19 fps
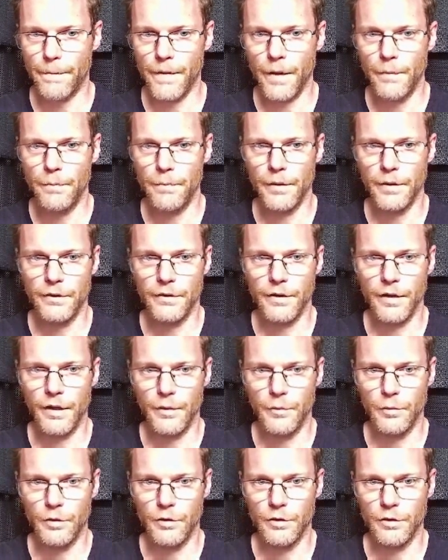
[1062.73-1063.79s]
but I
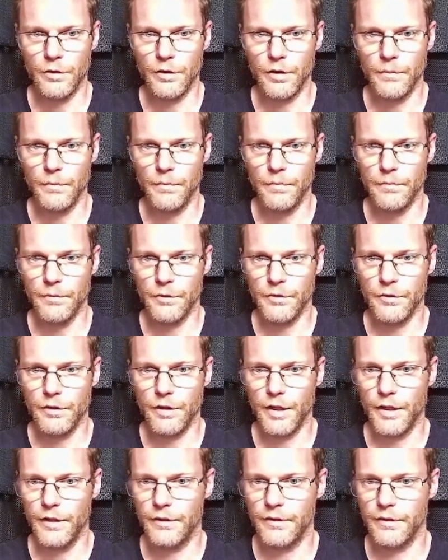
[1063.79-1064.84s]
will come to
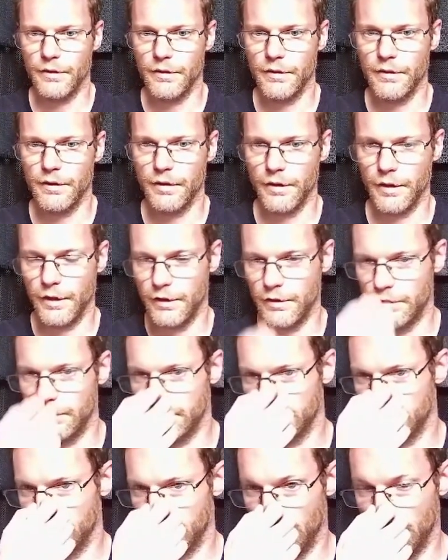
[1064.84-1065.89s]
that later.
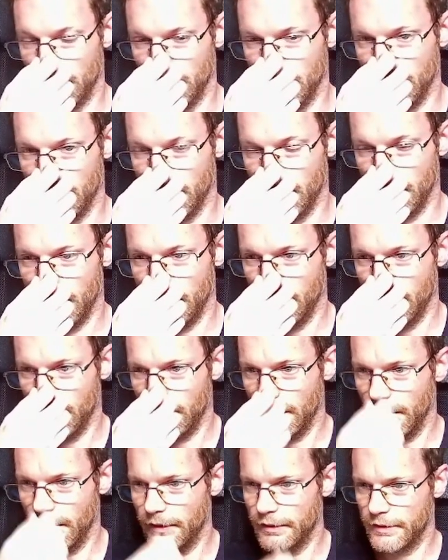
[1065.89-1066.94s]
So
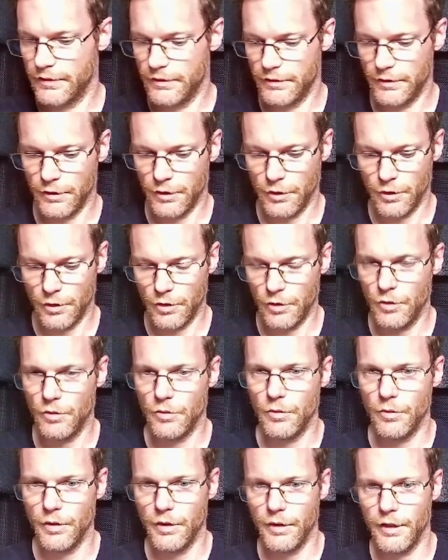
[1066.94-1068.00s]
let's
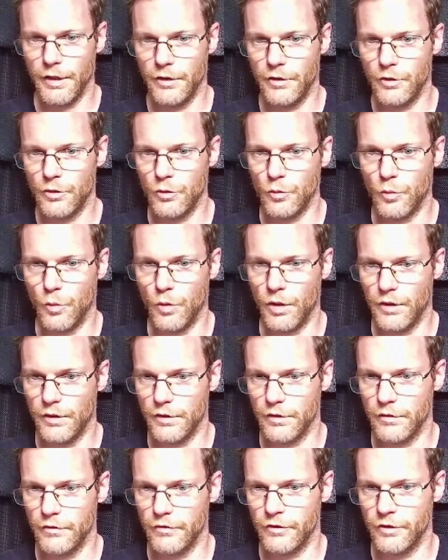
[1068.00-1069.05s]
go into one
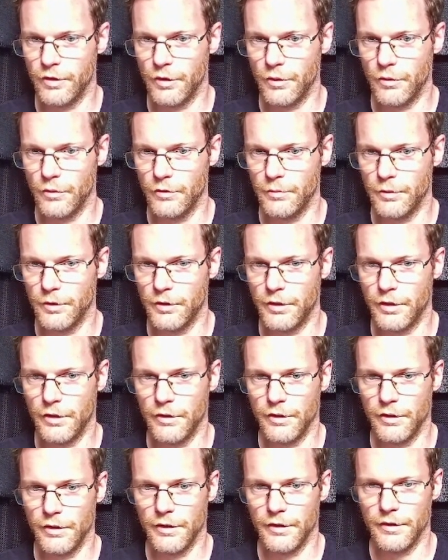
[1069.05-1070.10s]
of those
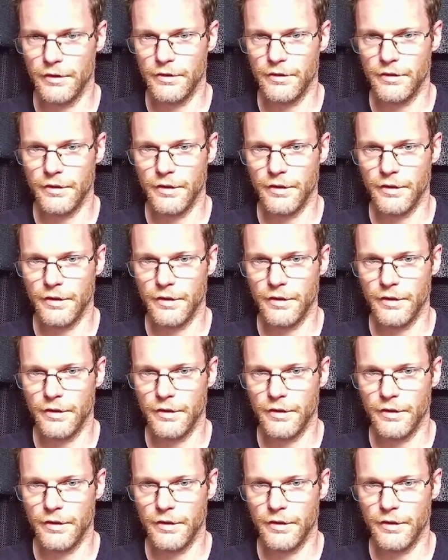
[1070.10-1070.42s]
materials.